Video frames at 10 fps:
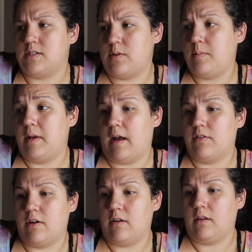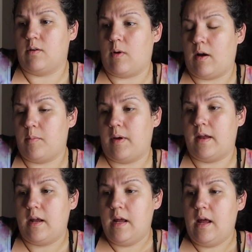so it'd been out there a little while, but